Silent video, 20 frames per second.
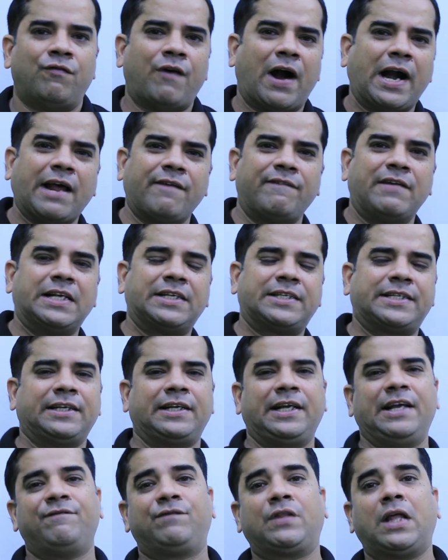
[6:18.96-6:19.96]
What happens
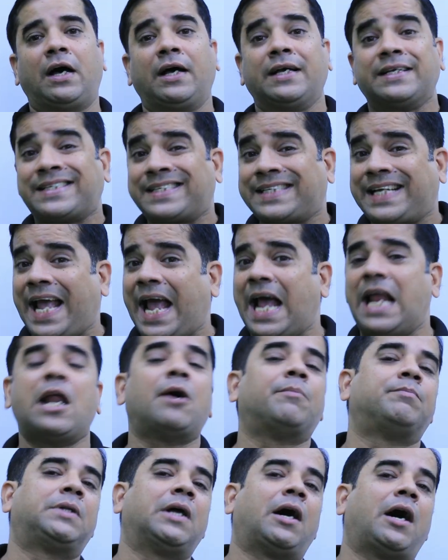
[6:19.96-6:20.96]
if the scale
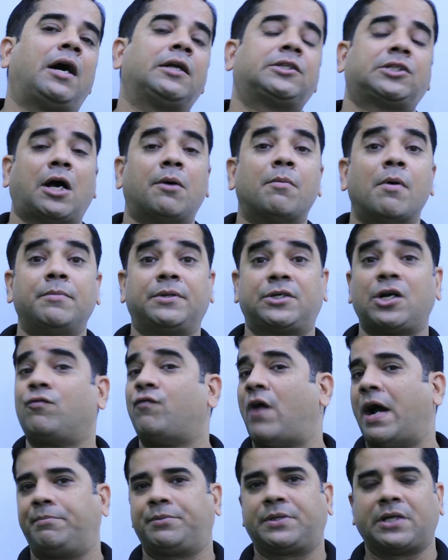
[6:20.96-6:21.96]
of the thermometer
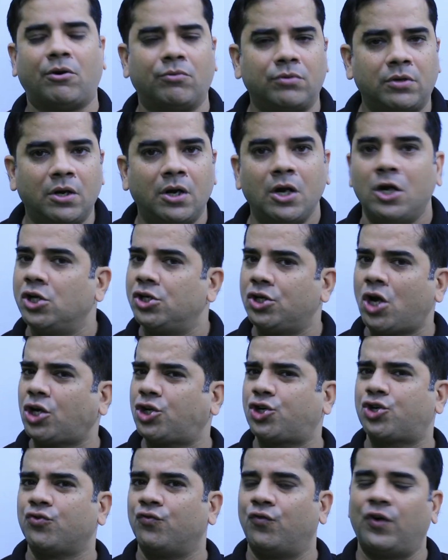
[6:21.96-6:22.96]
wipes out?
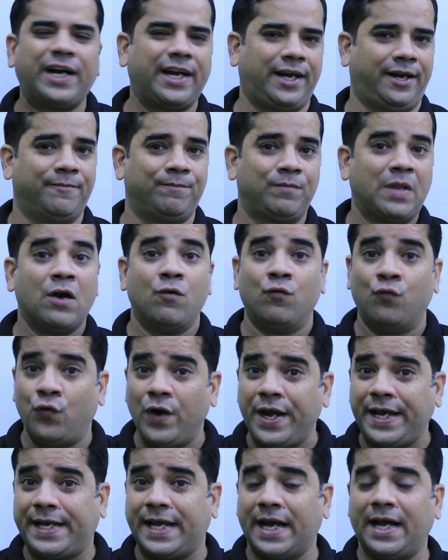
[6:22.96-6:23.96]
Not to worry,
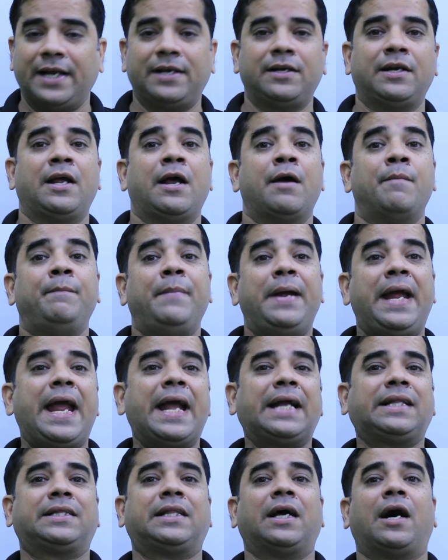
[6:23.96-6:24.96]
we can
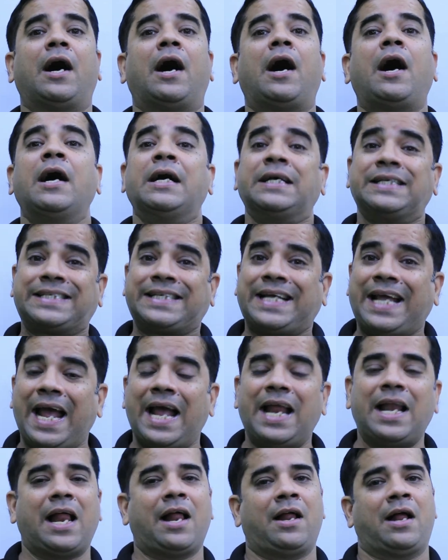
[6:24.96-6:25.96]
make the
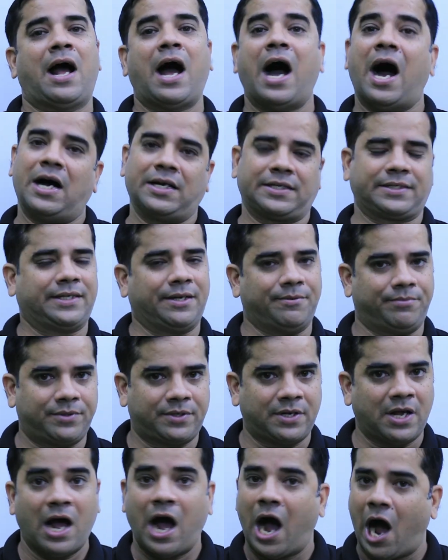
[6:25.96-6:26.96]
scale
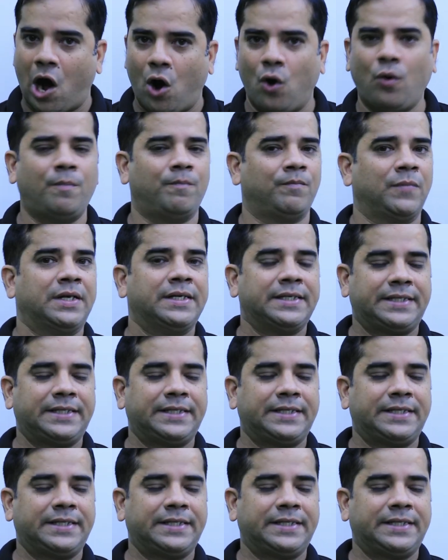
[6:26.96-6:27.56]
ourselves. How?